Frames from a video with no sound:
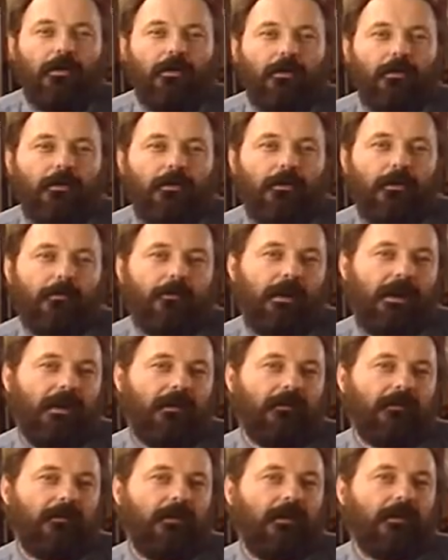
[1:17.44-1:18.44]
Good
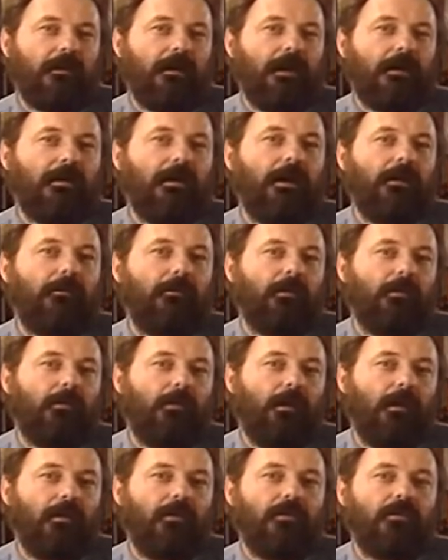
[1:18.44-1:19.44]
bandsaw technique
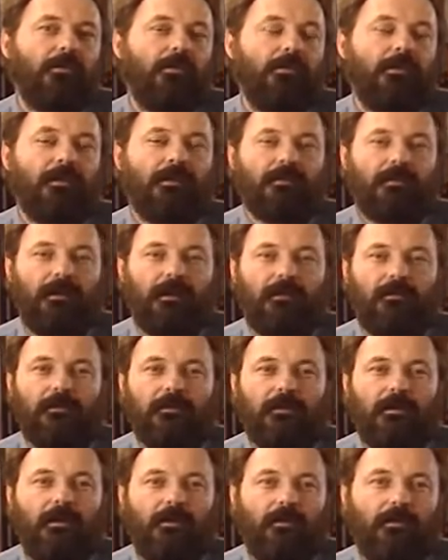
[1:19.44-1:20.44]
requires two distinct
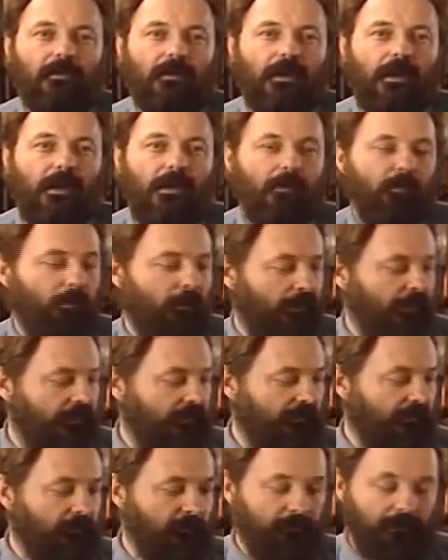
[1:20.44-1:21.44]
skills. One
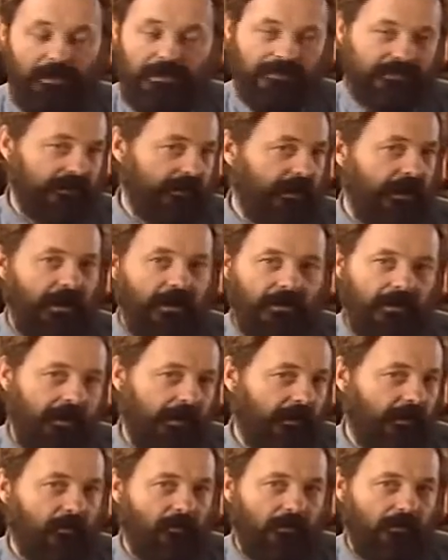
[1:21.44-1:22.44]
is basic
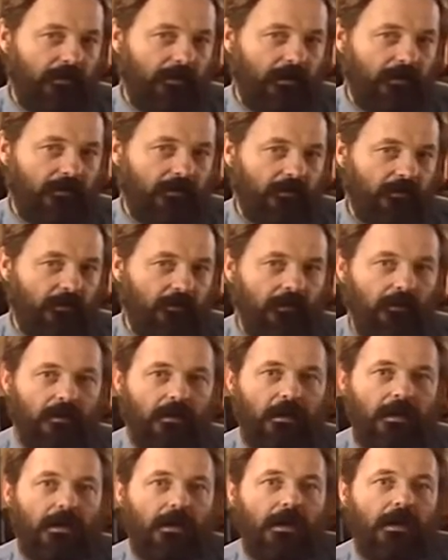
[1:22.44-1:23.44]
hand-eye coordination.
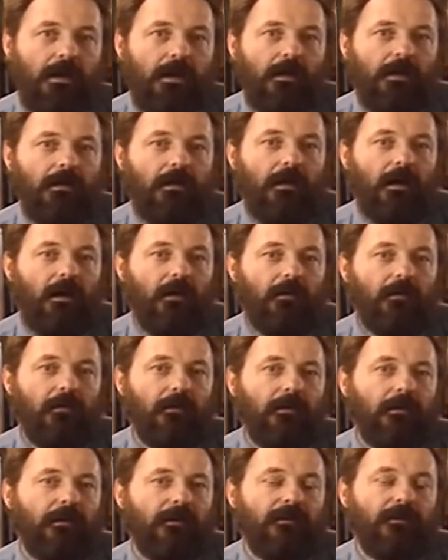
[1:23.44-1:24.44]
The
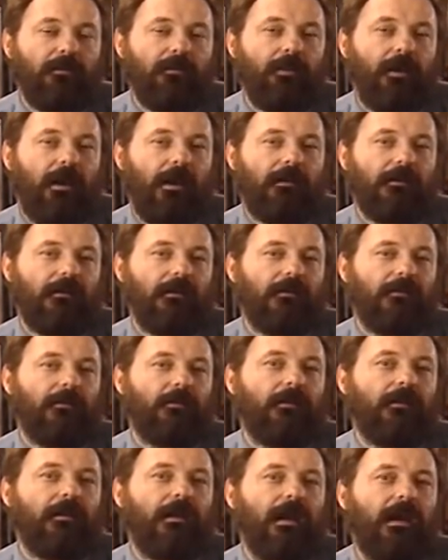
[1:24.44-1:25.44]
other is the practiced
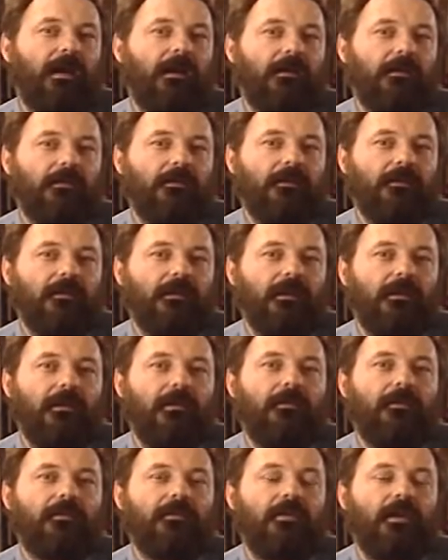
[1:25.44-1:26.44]
mechanical skill
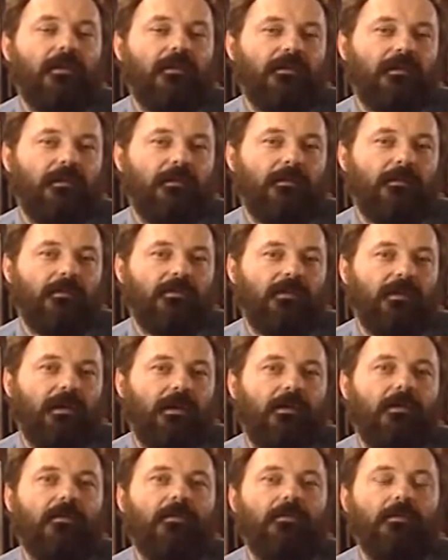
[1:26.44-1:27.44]
of adjusting the
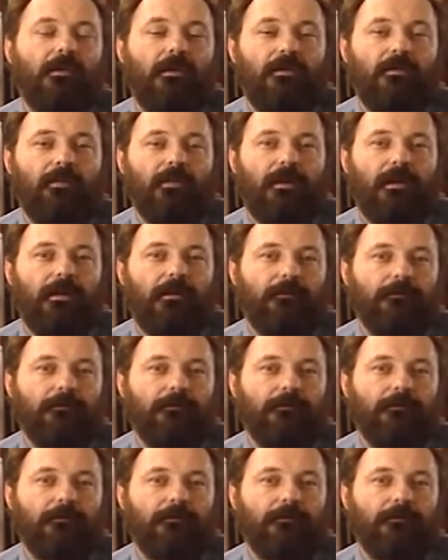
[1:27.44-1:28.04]
machine for each blade.